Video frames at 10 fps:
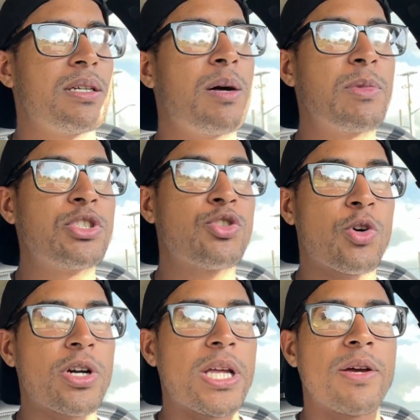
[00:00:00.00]
A
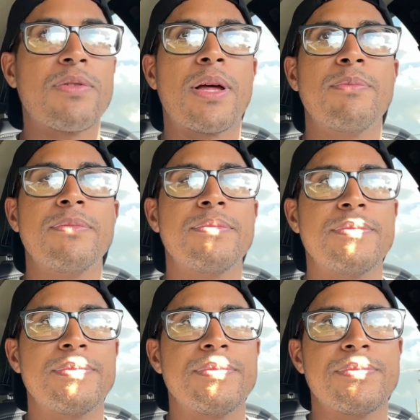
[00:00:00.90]
majority of them.
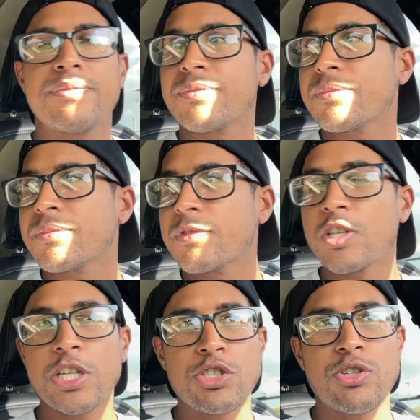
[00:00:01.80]

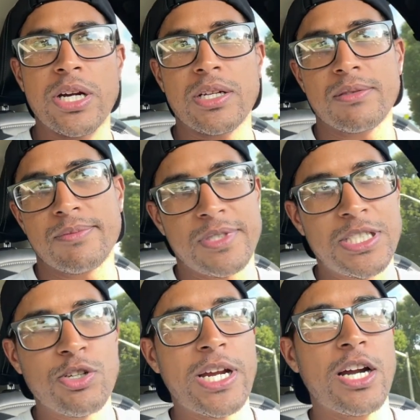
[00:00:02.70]
Look at Drake,
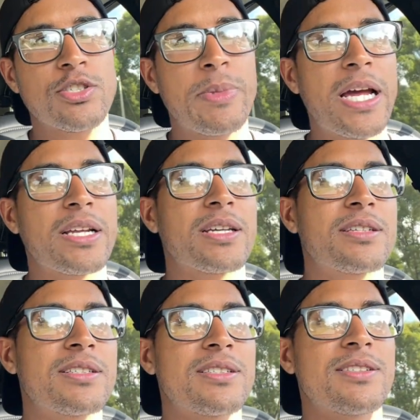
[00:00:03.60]
still charismatic,
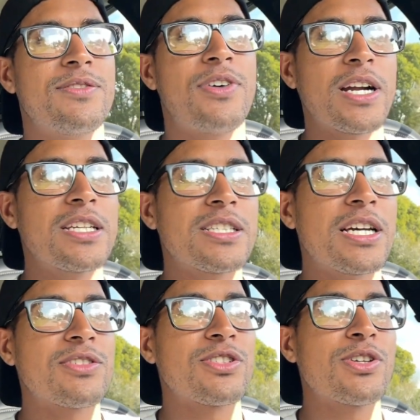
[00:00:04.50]
funny as
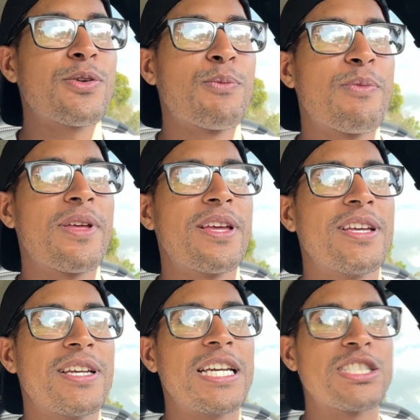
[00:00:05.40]
hell too.
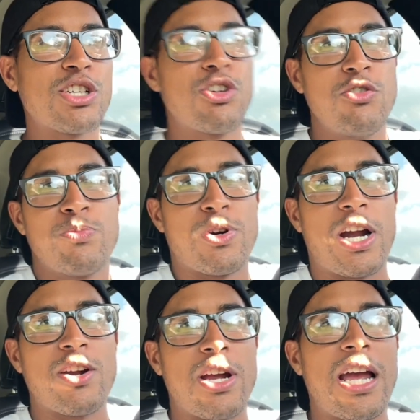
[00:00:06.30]
He's a
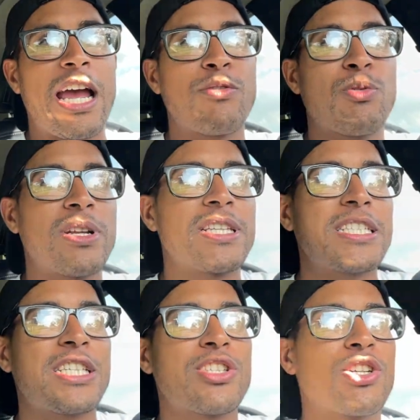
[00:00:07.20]
goober. Everyone
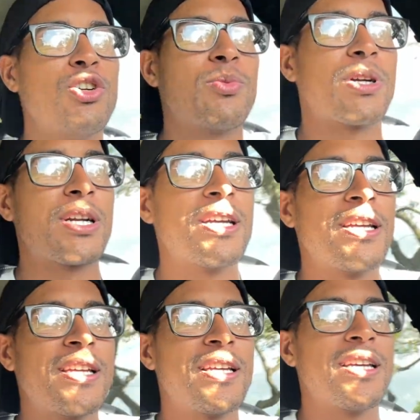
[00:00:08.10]
thinks he's a goober,
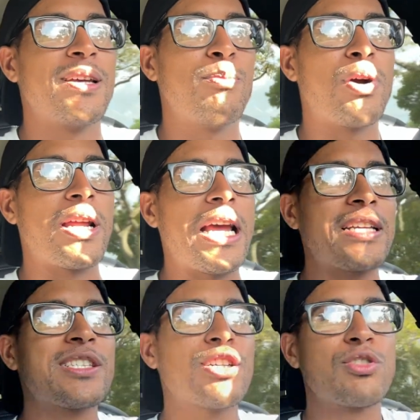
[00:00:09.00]
but
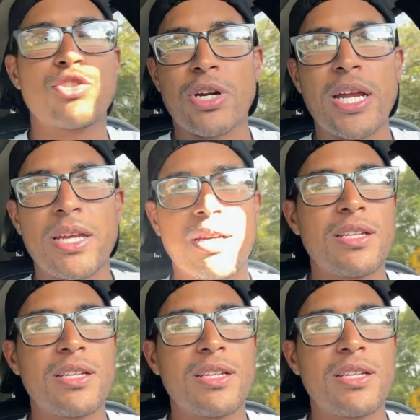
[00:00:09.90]
that's still Drake.